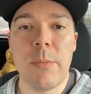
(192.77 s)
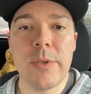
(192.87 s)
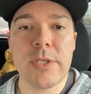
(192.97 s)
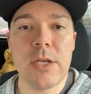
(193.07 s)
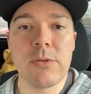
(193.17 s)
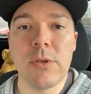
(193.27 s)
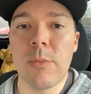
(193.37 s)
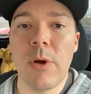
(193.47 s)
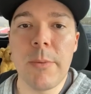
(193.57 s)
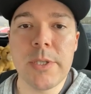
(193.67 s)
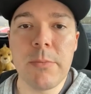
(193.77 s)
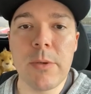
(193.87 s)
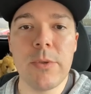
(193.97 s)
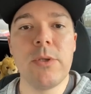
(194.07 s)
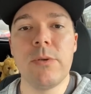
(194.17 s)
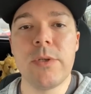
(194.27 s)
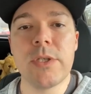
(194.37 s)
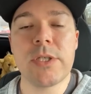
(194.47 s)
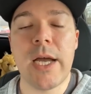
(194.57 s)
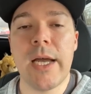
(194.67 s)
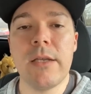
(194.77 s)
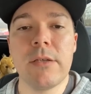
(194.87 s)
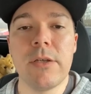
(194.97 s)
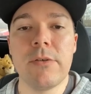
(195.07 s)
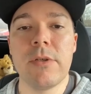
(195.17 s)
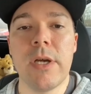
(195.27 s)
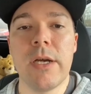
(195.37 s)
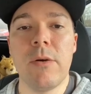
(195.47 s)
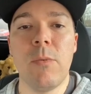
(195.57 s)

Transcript: up and schedule an appointment to meet with you and decide you know uh,